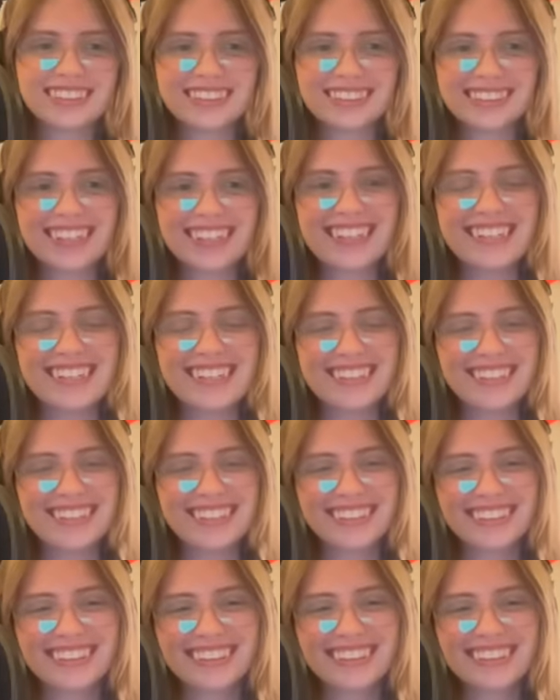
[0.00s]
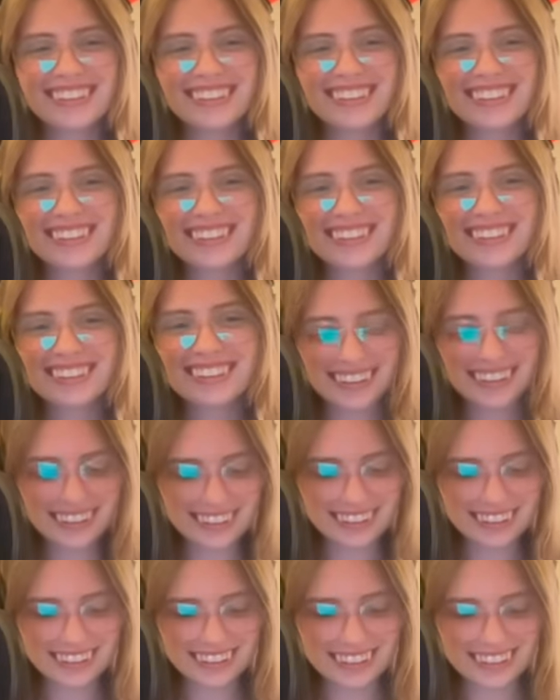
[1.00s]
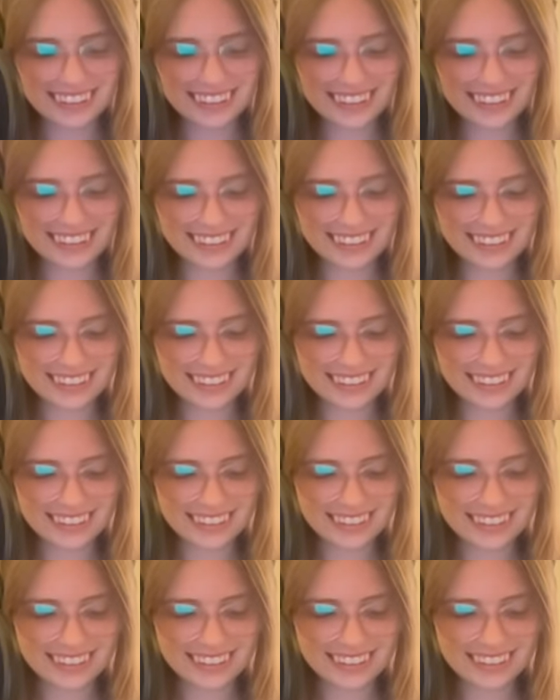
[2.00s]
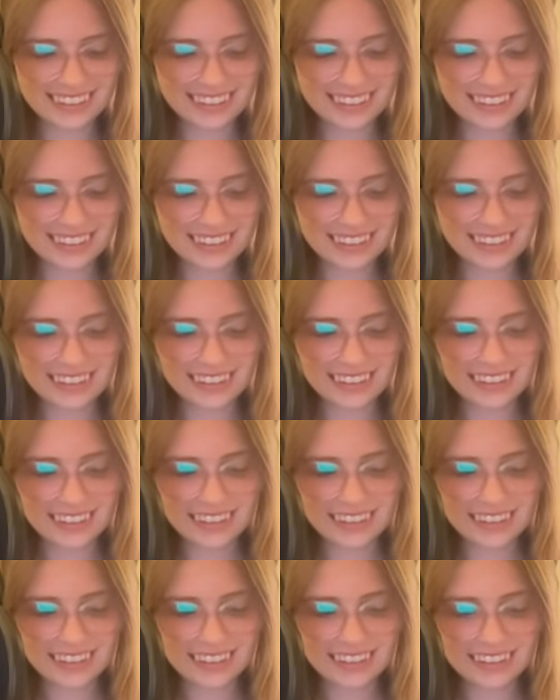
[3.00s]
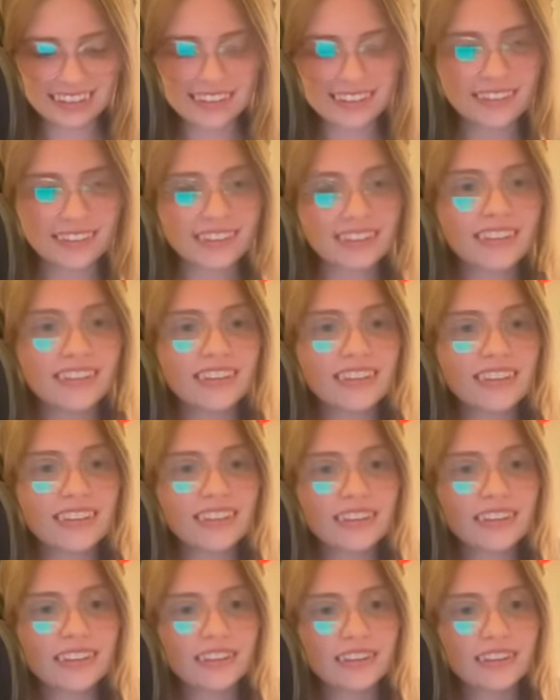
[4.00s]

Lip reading: [no speech]